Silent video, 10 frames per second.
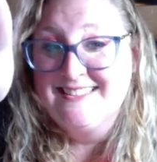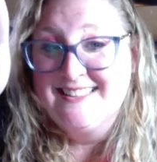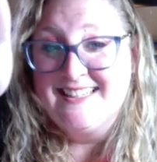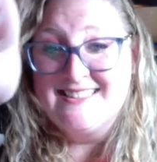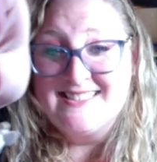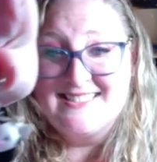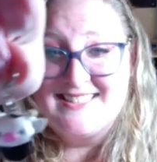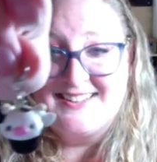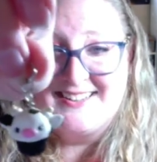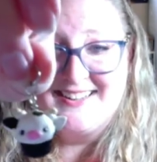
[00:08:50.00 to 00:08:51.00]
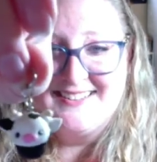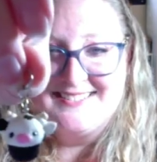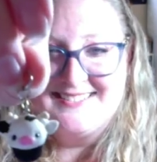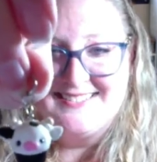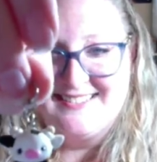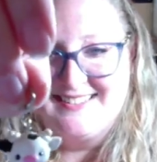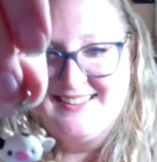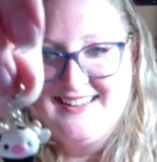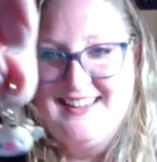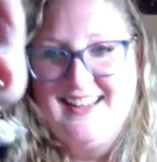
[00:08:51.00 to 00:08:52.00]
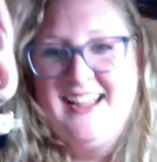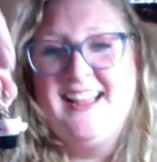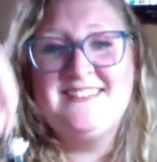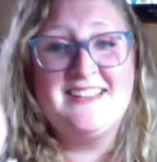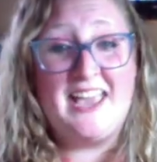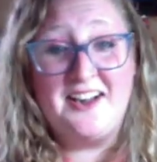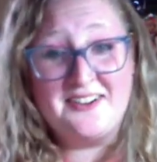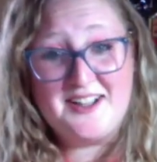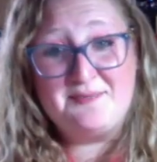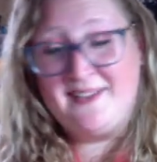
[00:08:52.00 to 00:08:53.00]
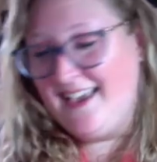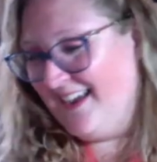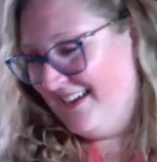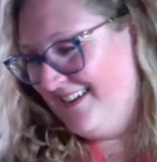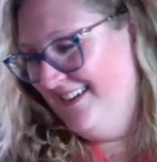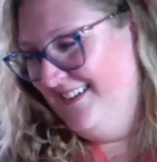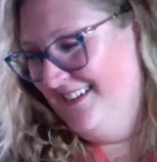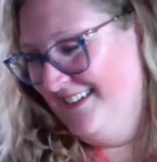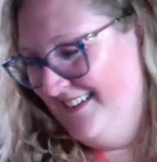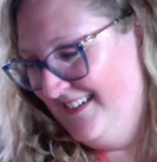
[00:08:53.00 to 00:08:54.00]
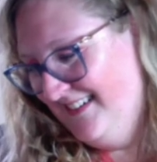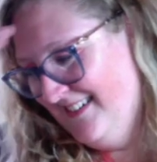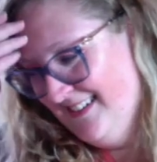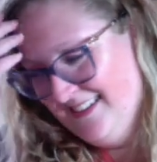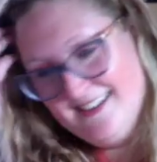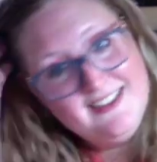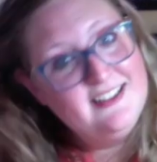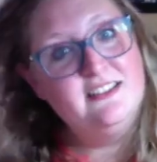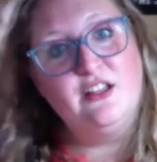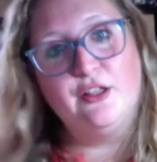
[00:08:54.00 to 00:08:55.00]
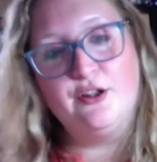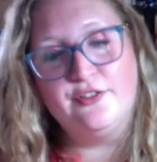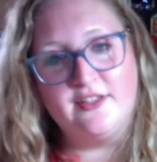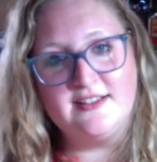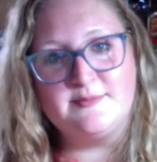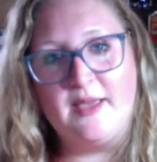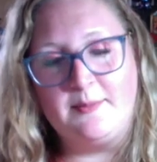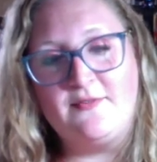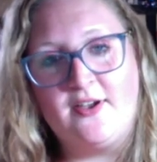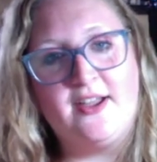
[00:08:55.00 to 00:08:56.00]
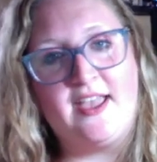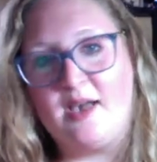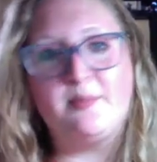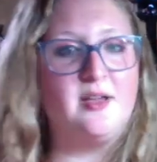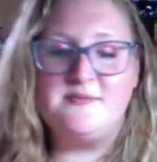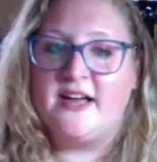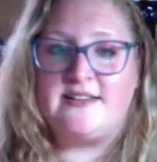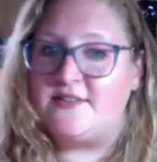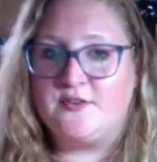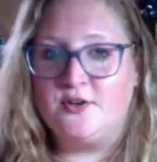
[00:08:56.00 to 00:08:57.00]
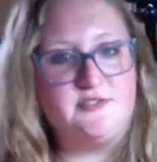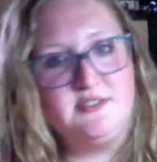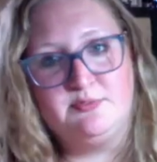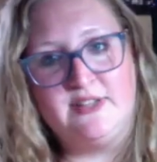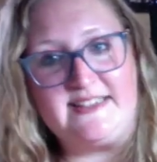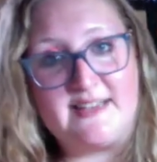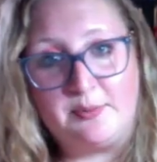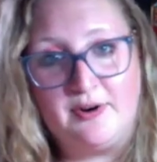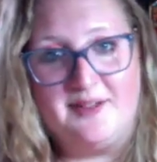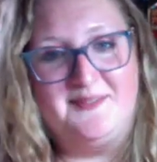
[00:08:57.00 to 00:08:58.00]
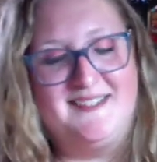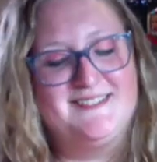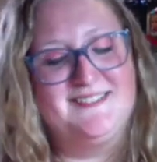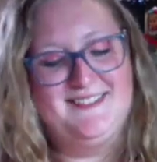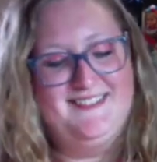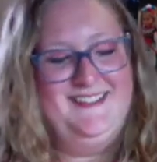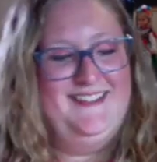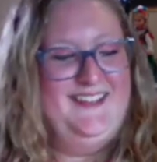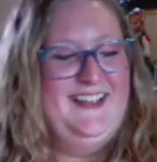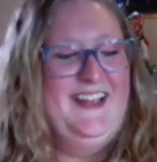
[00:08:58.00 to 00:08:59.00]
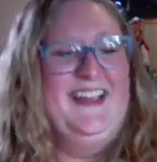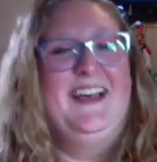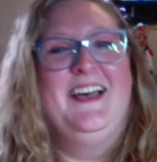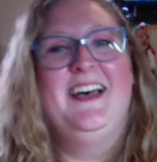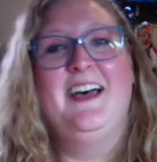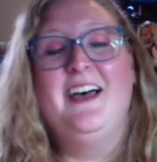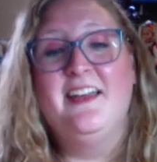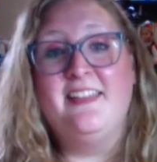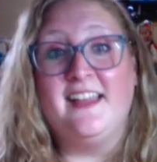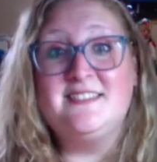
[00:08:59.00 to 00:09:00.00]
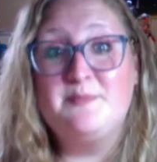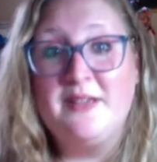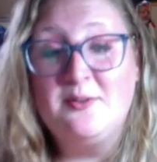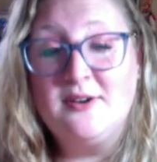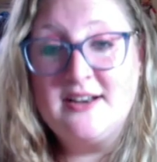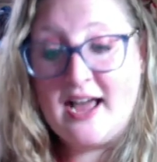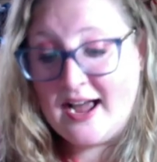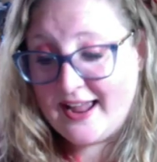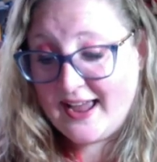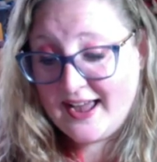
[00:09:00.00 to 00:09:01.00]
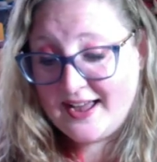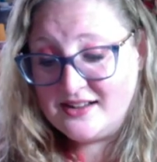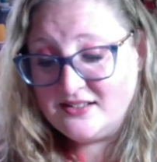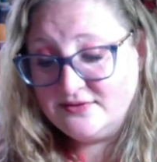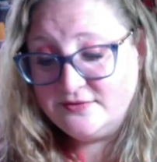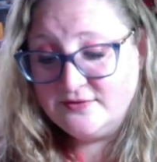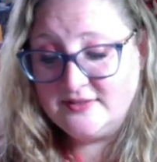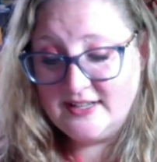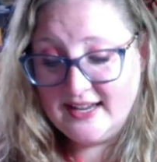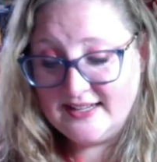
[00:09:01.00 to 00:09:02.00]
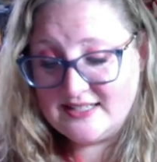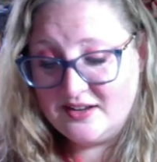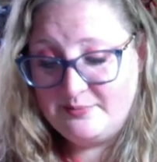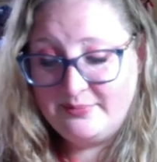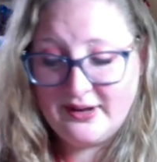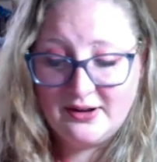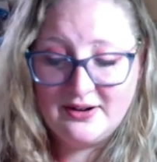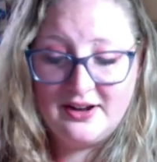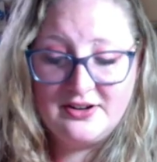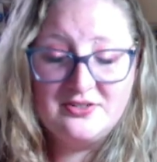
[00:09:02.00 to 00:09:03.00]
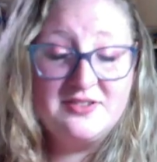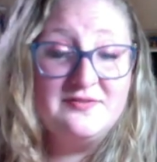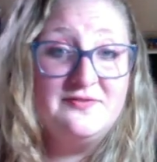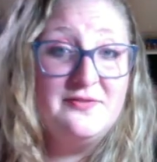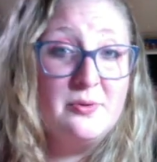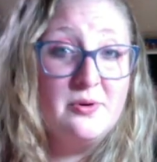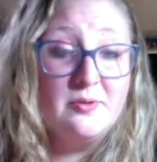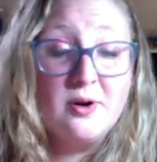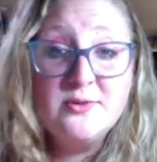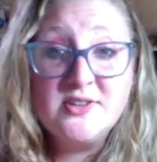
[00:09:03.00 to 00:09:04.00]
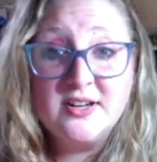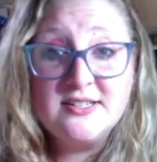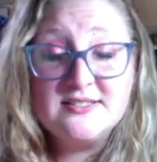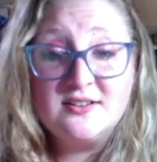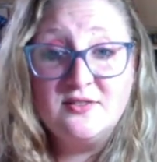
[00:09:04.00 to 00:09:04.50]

Isn't it so cute? It's a cow cupcake. The little things make me very happy. I'm not difficult to please, I promise. That's the big one. I have knit about 104 rows on it so